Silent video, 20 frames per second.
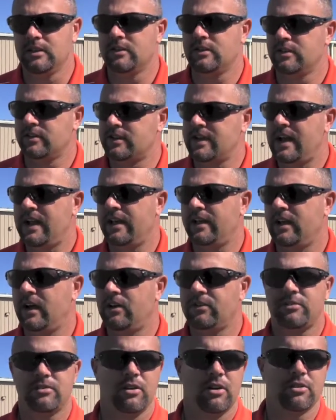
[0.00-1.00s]
You got it
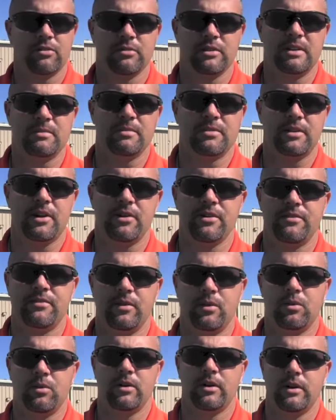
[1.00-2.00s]
all starts with number
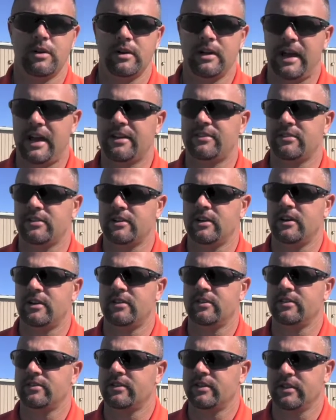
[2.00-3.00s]
34. Ashton
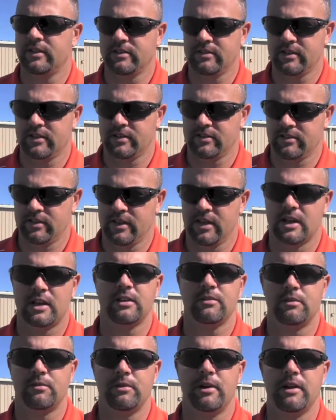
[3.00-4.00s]
Hunter is a
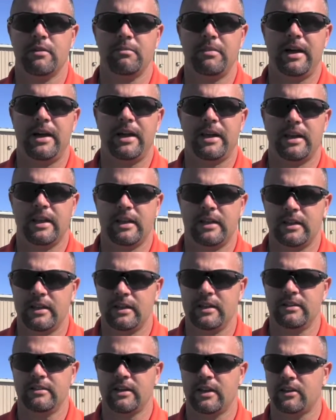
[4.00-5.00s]
heck of a running back,
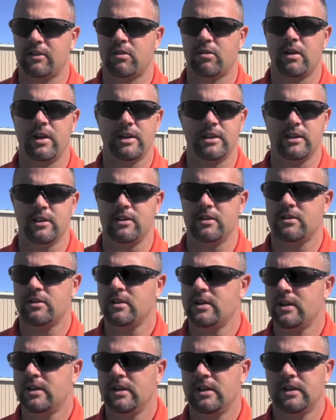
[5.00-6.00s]
and he's had a great year.
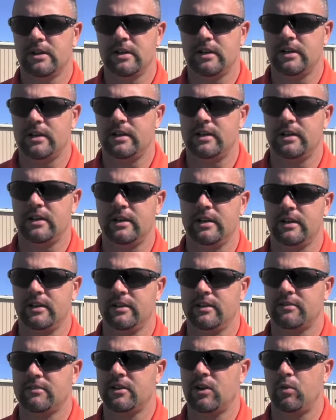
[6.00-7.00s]

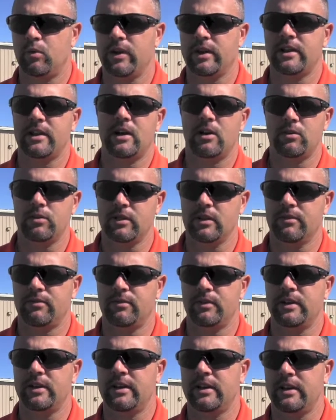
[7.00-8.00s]
And so we know that
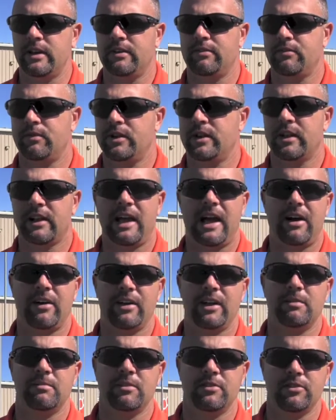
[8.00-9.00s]
if we allow
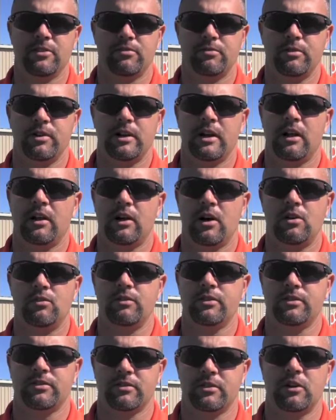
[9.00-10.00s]
him to just run all
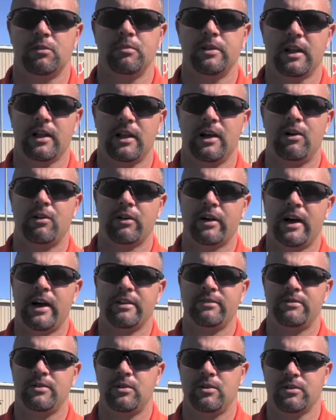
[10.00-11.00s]
over us, it's going to be a long
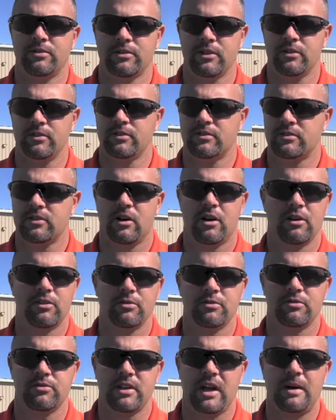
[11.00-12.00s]
night for us. So it
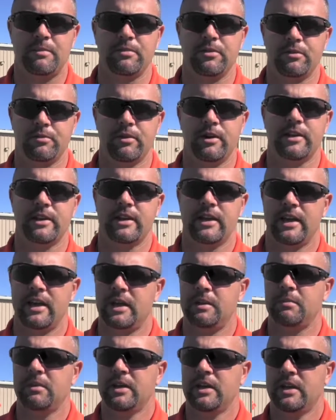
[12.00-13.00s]
starts with stopping the running
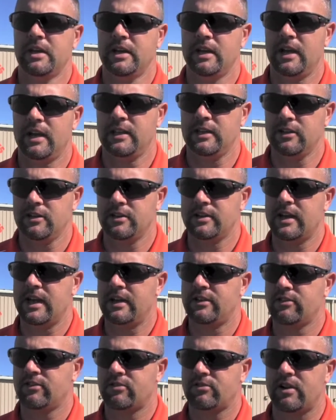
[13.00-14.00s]
game, and then you
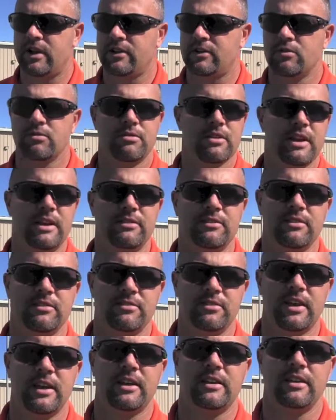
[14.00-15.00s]
got to just try to do things in the
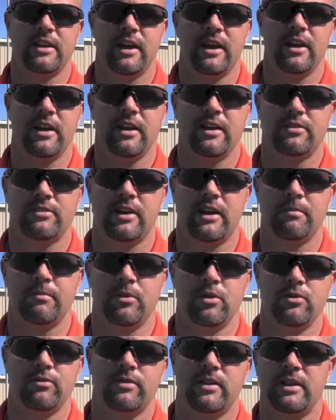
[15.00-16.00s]
secondary, try to
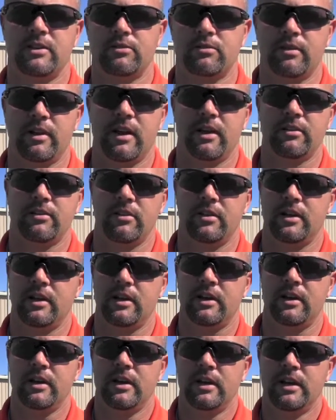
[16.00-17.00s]
move things around
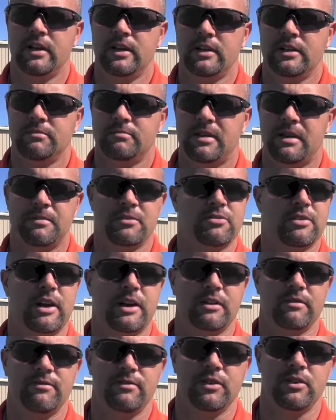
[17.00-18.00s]
to maybe
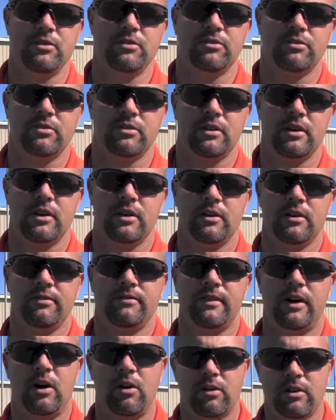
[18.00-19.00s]
try to confuse
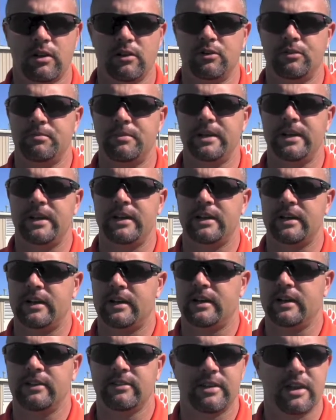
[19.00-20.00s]
Falk a little bit.
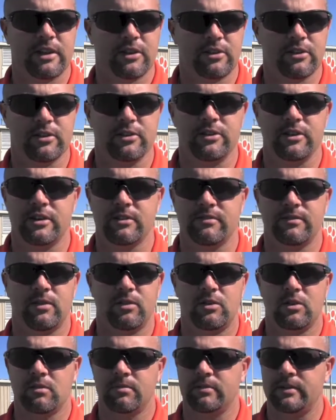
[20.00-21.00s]
He's had a good year
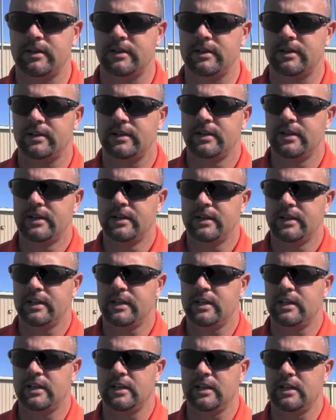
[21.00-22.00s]
for him.
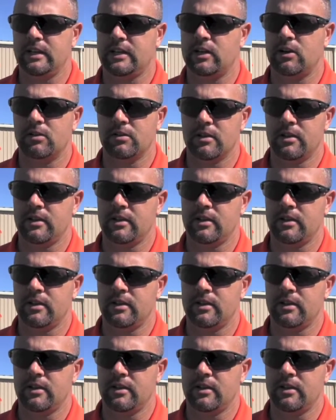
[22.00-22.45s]
You know,